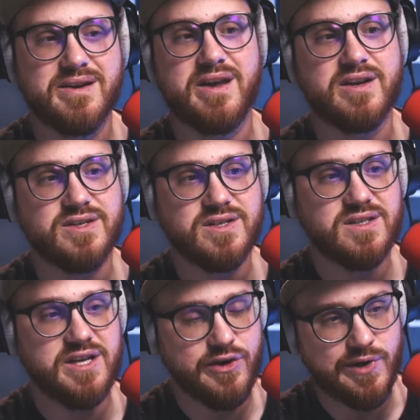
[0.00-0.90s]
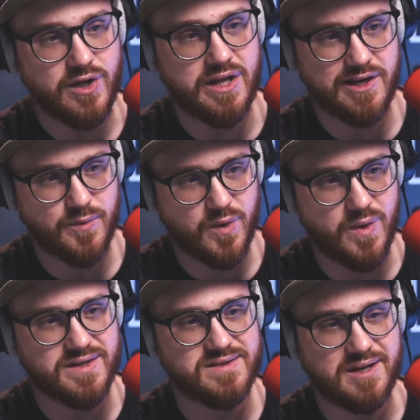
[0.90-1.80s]
get anxious hearing client
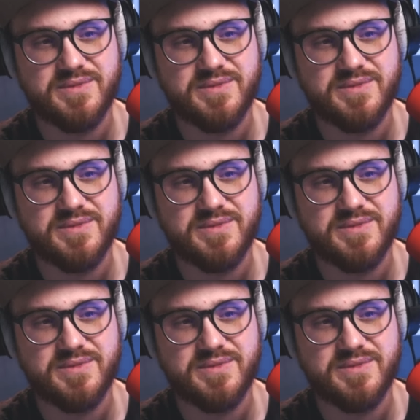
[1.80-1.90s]
requests.